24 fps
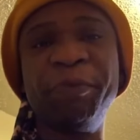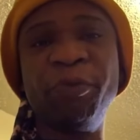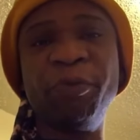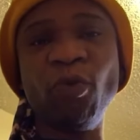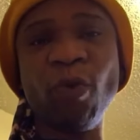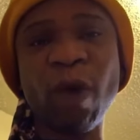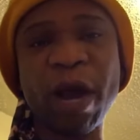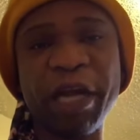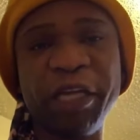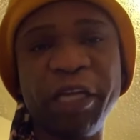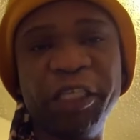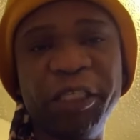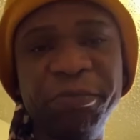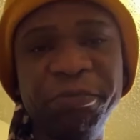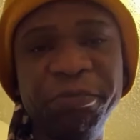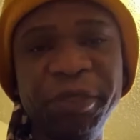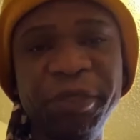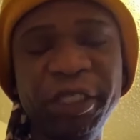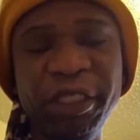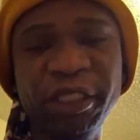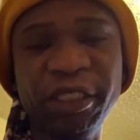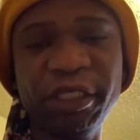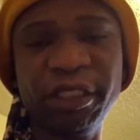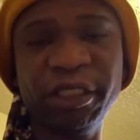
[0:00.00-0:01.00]
people watching
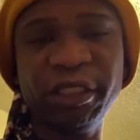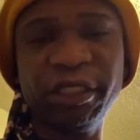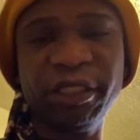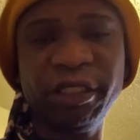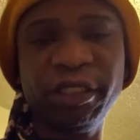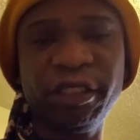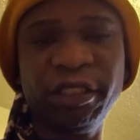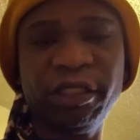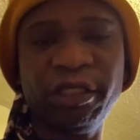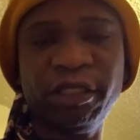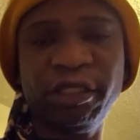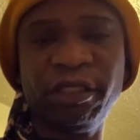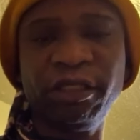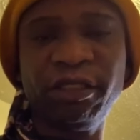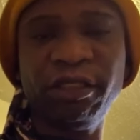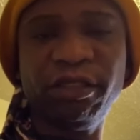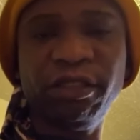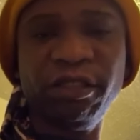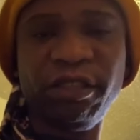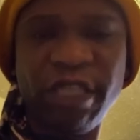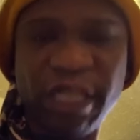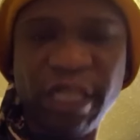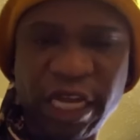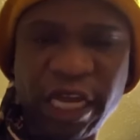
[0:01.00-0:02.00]
me.
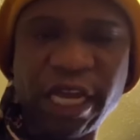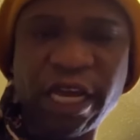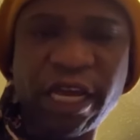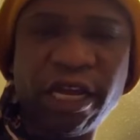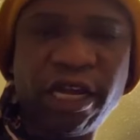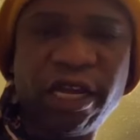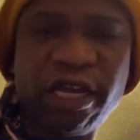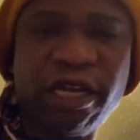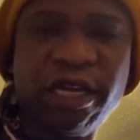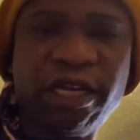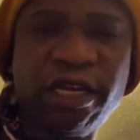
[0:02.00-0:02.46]
Yeah.